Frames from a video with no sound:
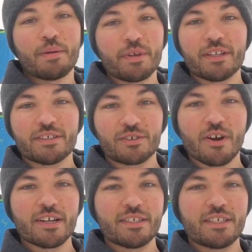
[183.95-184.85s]
I mean, it's
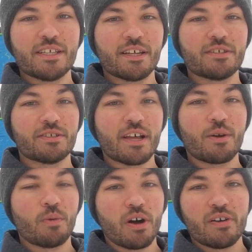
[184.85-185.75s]
great to see there's a
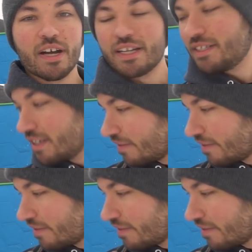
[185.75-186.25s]
lot of walleyes.